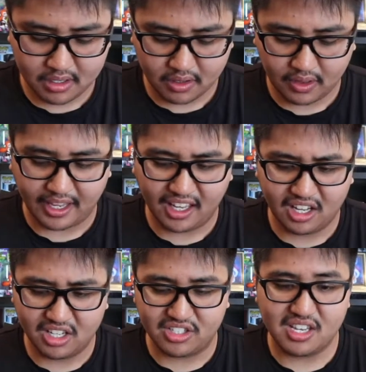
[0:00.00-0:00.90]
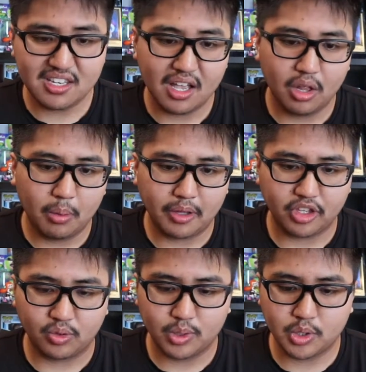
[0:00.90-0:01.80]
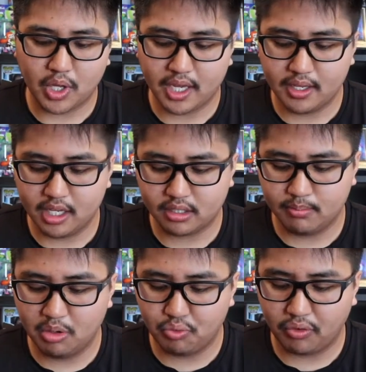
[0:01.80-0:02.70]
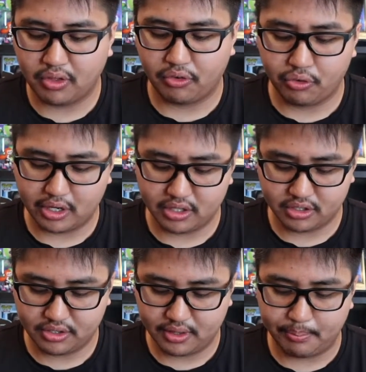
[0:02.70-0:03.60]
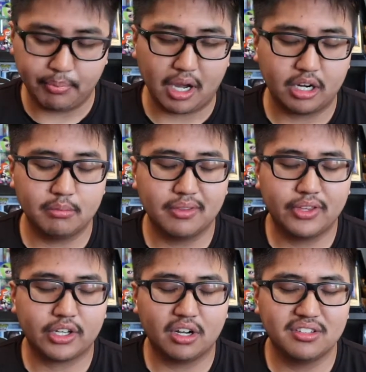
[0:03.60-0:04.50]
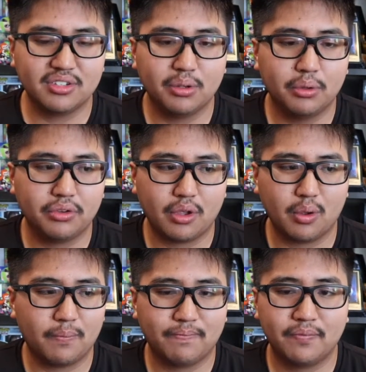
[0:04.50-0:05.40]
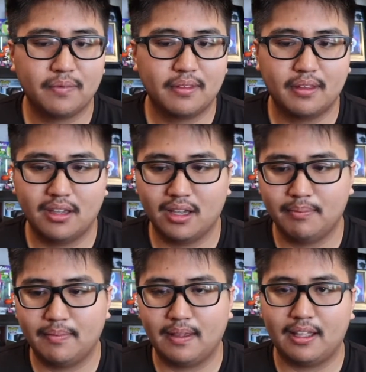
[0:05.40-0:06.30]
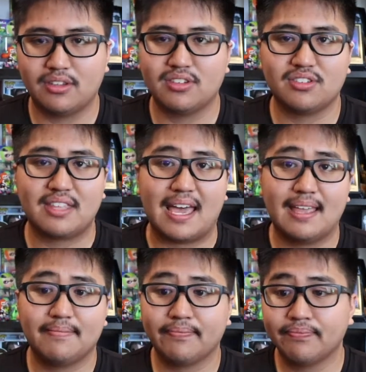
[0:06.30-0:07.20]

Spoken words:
light detail about the Switch Lite. It's moved from the front to the bottom of the console, so I guess there's that.